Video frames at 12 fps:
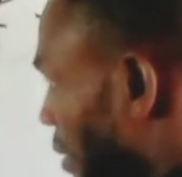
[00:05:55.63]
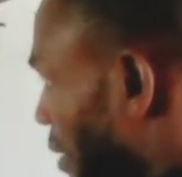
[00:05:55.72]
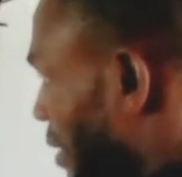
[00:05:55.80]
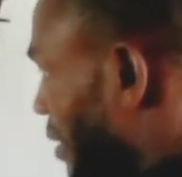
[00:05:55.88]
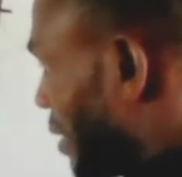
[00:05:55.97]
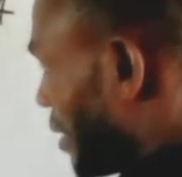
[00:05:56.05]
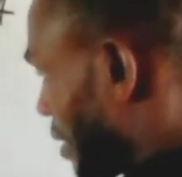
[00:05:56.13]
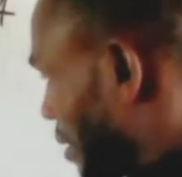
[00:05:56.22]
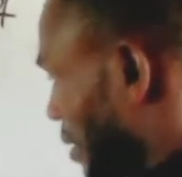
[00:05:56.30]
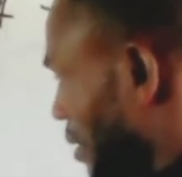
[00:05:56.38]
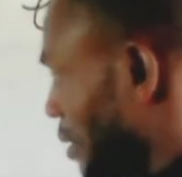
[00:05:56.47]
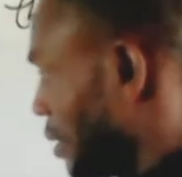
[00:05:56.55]

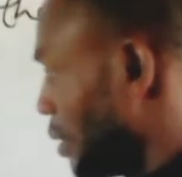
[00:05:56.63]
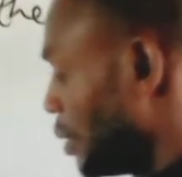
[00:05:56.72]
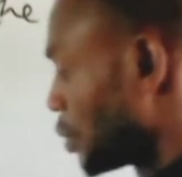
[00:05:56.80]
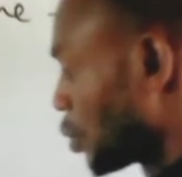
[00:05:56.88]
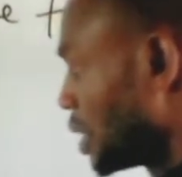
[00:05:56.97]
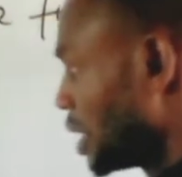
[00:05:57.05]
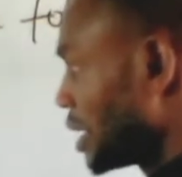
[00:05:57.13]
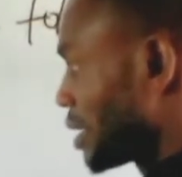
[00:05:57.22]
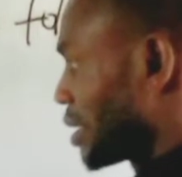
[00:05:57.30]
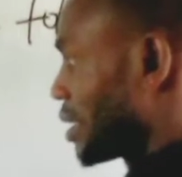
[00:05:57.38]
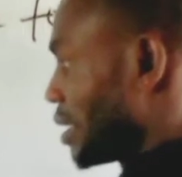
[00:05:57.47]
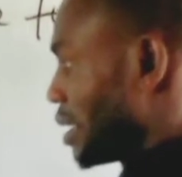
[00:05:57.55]
6. So
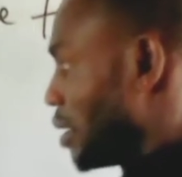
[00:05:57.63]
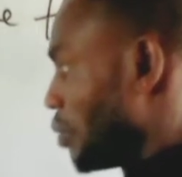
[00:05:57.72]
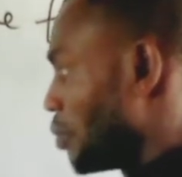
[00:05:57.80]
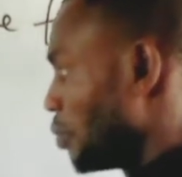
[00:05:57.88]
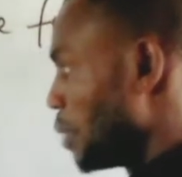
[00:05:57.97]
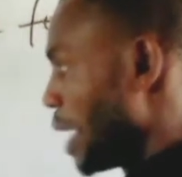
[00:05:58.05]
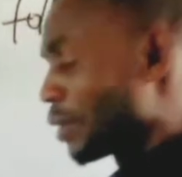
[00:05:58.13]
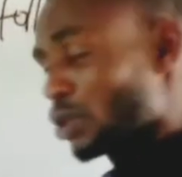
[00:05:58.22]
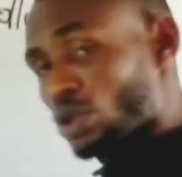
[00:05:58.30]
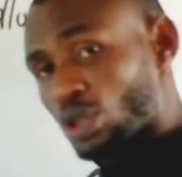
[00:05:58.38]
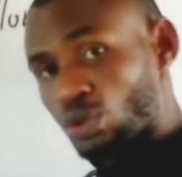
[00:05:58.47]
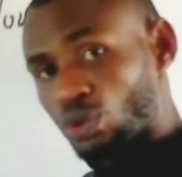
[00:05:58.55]
this, we are not
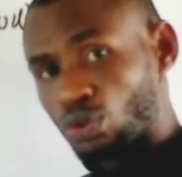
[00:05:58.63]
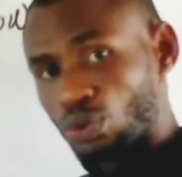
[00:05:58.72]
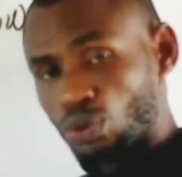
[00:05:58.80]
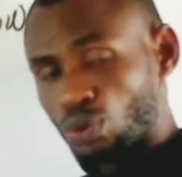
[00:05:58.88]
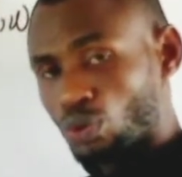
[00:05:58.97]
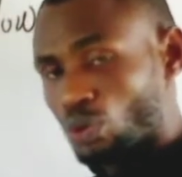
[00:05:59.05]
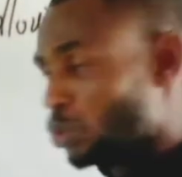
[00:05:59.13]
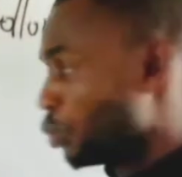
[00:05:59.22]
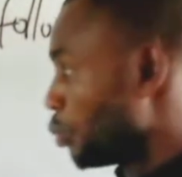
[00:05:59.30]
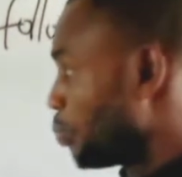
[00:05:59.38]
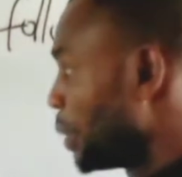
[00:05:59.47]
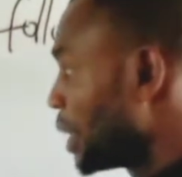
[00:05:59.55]
going to
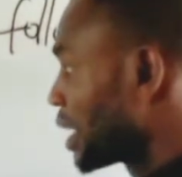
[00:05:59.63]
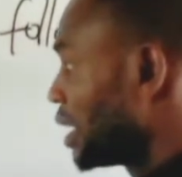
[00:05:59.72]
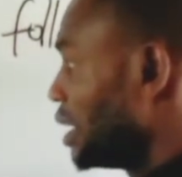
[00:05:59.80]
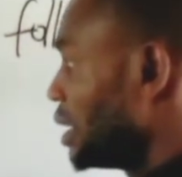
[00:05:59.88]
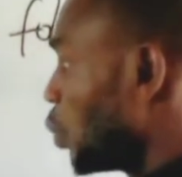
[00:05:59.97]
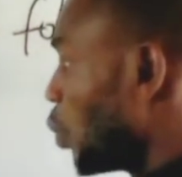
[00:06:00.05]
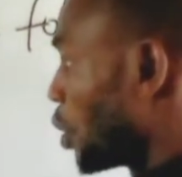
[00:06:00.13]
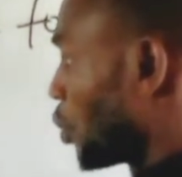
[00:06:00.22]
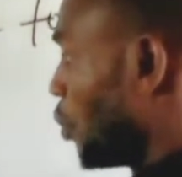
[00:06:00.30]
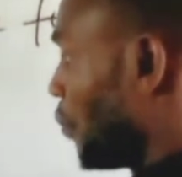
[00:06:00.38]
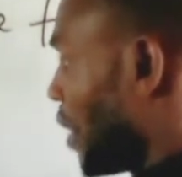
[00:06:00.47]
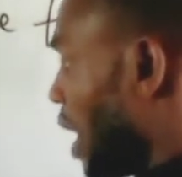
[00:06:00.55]
pick the
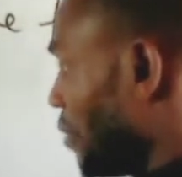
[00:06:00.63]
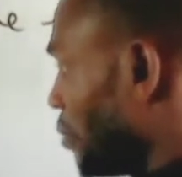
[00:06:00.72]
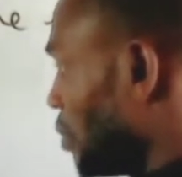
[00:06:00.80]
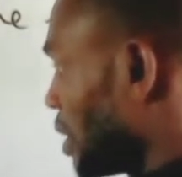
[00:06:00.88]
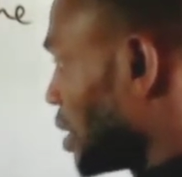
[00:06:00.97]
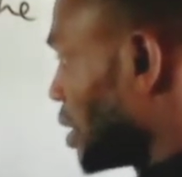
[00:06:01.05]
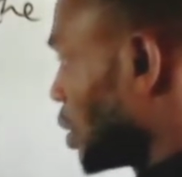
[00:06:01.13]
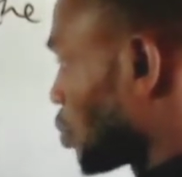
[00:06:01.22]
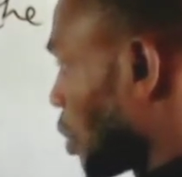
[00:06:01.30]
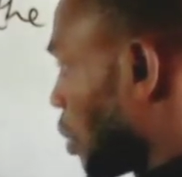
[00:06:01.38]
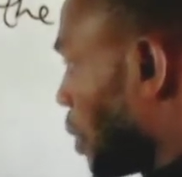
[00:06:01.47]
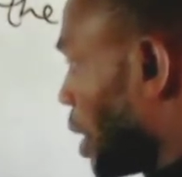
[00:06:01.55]
one of 5, which is this
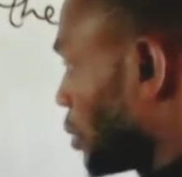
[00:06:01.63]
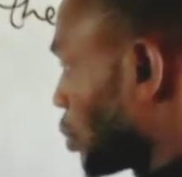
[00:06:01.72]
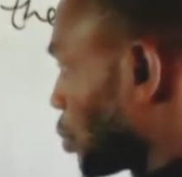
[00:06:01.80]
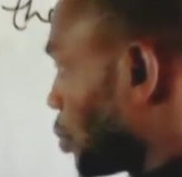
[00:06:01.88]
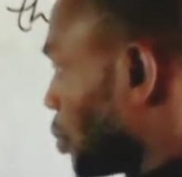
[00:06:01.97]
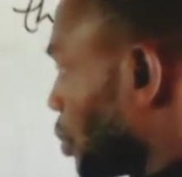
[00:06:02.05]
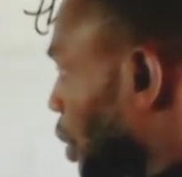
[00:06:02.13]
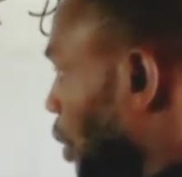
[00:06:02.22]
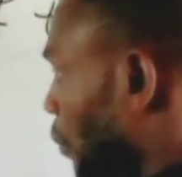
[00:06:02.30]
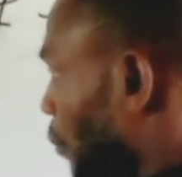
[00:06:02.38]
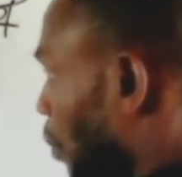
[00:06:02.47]
one, 1, 2, 3, 4,